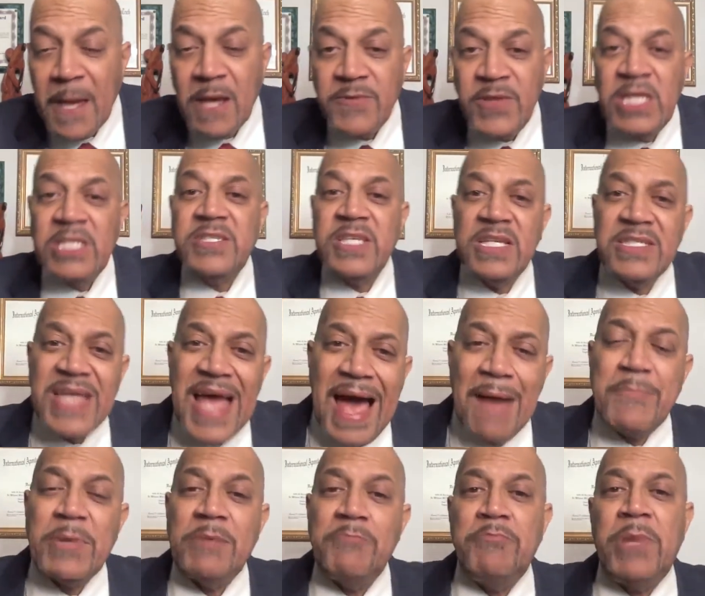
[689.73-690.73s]
these things
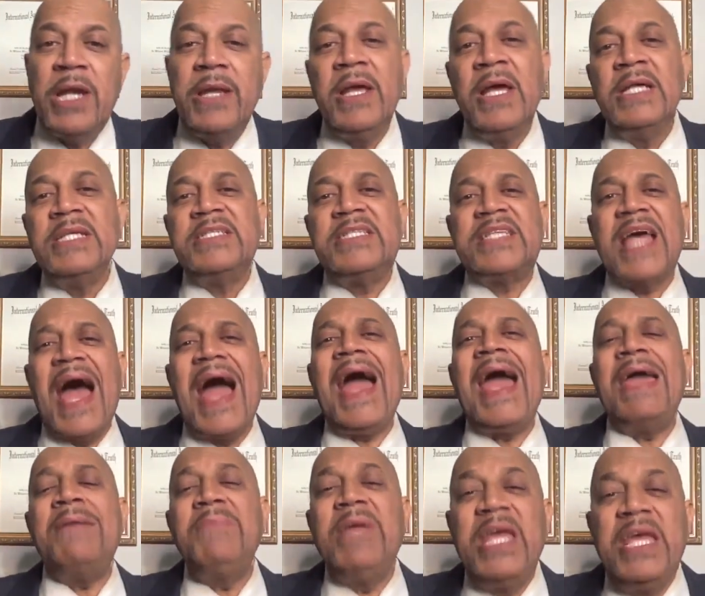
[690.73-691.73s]
happen but
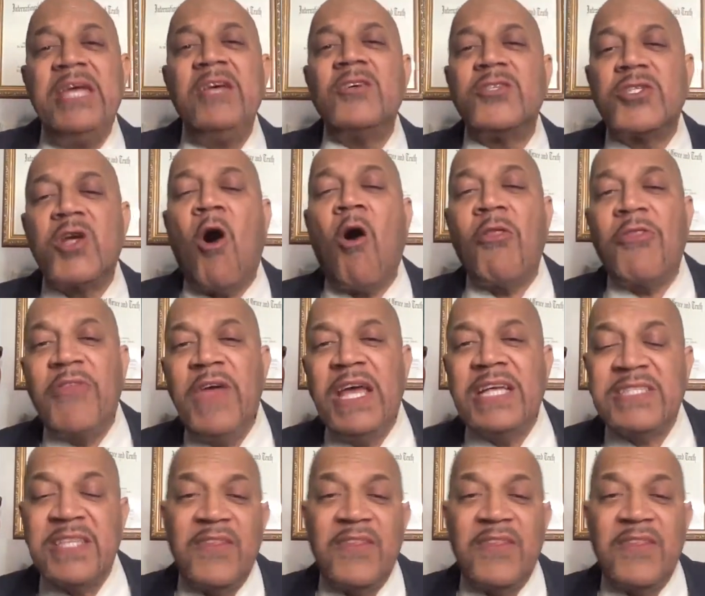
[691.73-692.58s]
time heals all things.